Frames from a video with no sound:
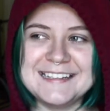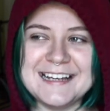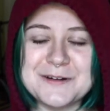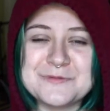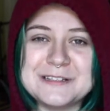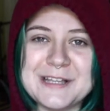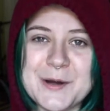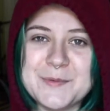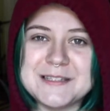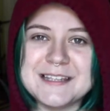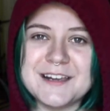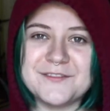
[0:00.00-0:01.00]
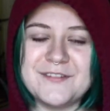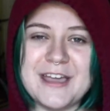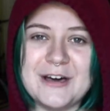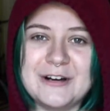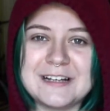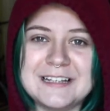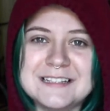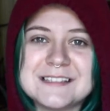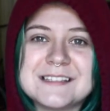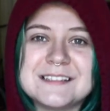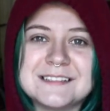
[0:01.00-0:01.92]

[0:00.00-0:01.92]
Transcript: I really hope it's not a fail, because